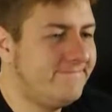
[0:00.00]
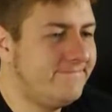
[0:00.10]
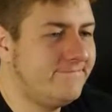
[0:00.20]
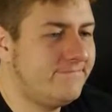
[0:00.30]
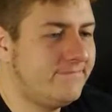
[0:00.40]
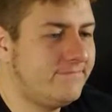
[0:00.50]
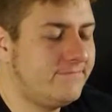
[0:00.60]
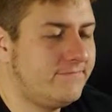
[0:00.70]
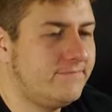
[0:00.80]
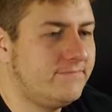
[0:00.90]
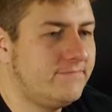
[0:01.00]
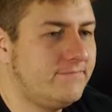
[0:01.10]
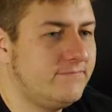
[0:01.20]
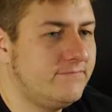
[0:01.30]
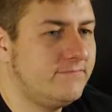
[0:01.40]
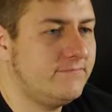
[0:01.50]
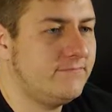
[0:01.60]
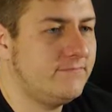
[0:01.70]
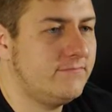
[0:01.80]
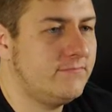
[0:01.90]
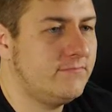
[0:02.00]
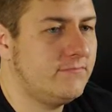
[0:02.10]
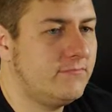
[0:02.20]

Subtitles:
No one is speaking in this clip.